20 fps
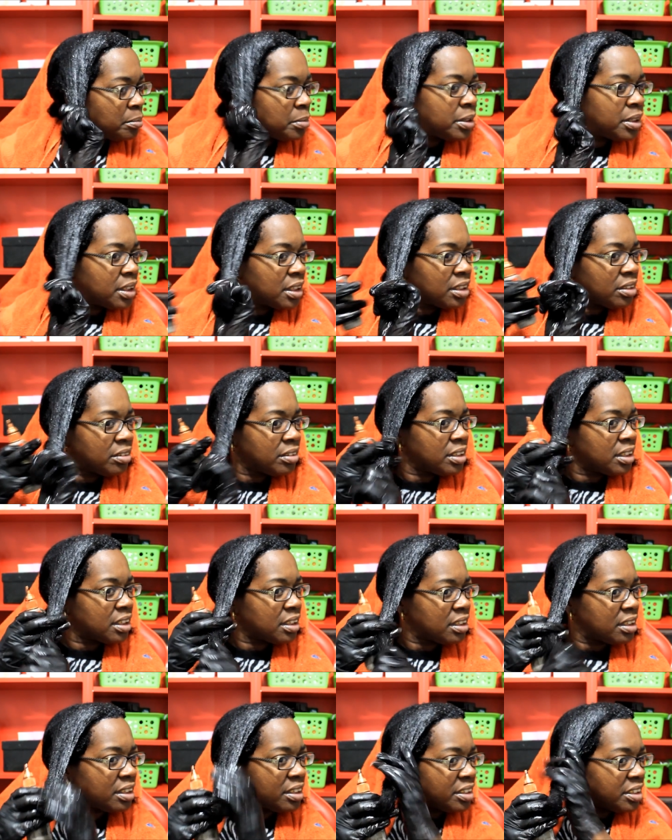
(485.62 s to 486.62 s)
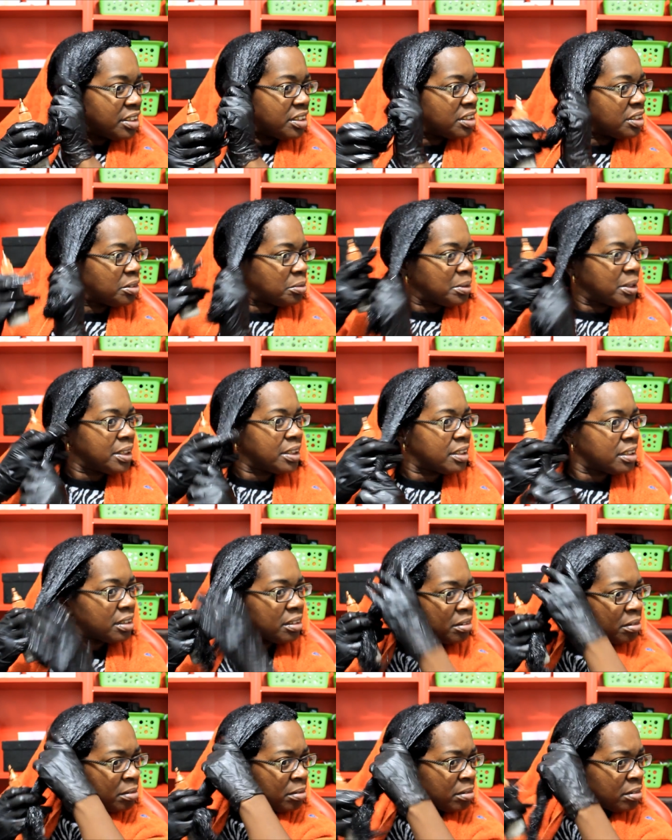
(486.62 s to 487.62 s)
Put it on there and just squeeze it
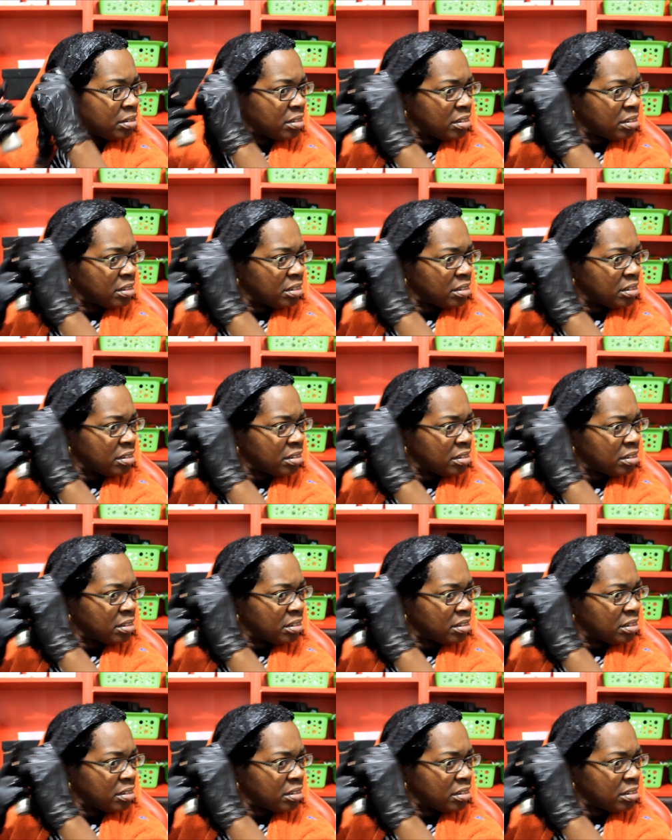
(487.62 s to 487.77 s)
through.